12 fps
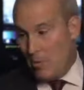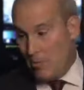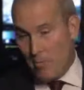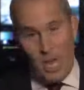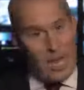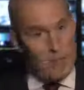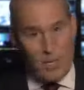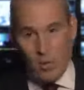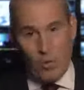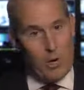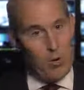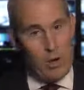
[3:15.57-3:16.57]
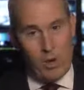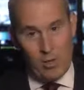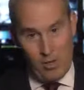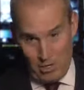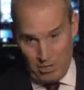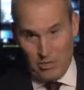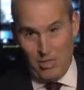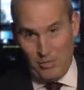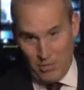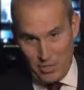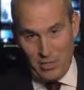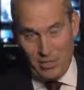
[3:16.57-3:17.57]
maybe you want to wear a long
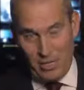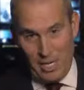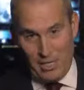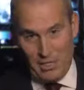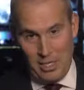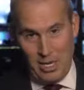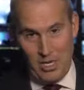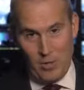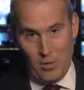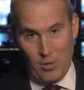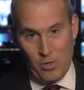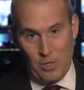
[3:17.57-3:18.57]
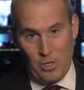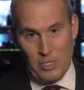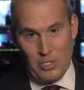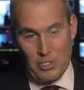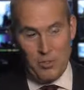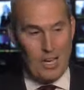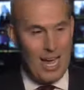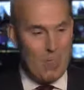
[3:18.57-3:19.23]
sleeve shirt that day or a suit.